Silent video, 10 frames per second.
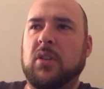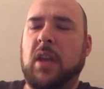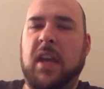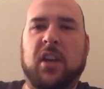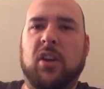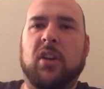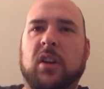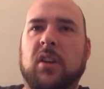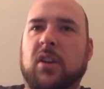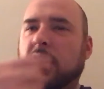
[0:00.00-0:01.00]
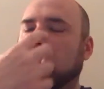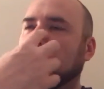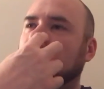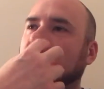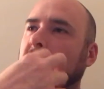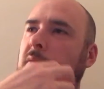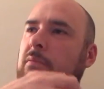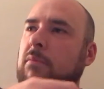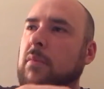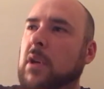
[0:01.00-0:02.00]
taken on a
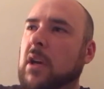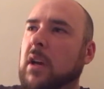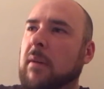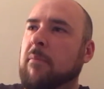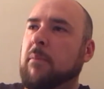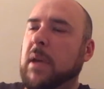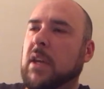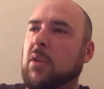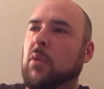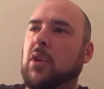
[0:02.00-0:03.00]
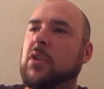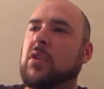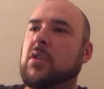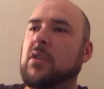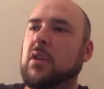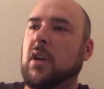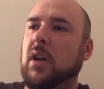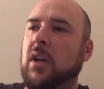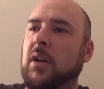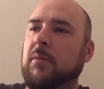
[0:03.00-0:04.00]
ambiguous
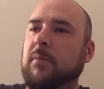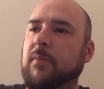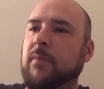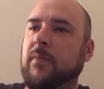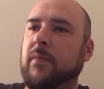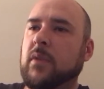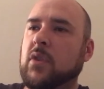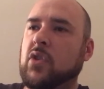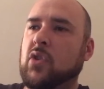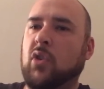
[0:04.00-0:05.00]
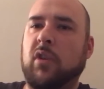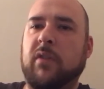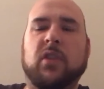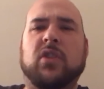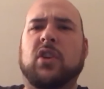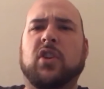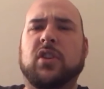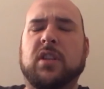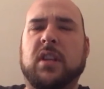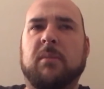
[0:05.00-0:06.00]
story of
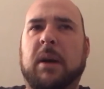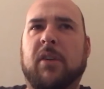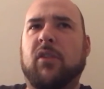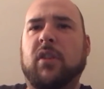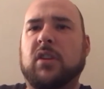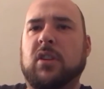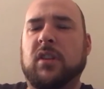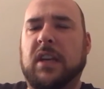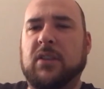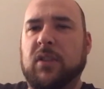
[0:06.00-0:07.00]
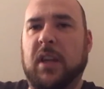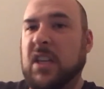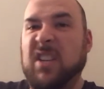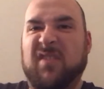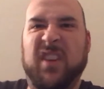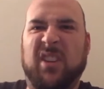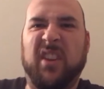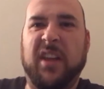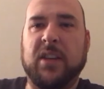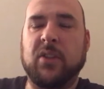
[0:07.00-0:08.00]
uncertainty and paranoia and that sort of thing. It didn't feel
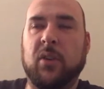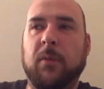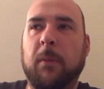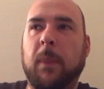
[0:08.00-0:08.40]
like that at all.